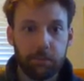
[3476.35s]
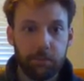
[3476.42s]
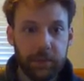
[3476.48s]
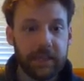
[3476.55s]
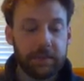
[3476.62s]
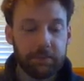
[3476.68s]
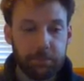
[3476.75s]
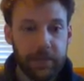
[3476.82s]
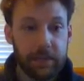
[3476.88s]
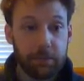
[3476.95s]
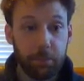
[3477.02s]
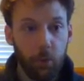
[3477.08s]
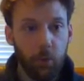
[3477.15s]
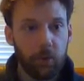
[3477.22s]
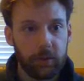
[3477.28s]
beat
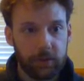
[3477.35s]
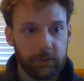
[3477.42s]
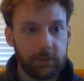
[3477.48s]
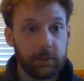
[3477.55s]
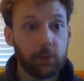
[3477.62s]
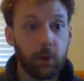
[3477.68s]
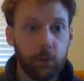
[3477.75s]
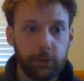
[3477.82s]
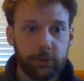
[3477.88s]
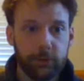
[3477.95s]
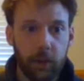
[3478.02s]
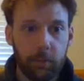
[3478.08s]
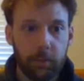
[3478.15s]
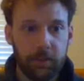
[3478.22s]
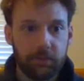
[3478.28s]
people in a
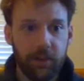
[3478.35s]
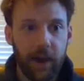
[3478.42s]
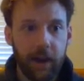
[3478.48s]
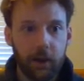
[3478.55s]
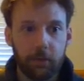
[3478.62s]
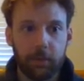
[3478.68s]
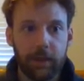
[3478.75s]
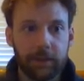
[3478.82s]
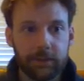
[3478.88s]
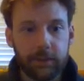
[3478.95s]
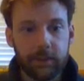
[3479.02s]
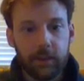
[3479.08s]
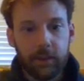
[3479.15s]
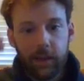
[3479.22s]
zero-sum environment.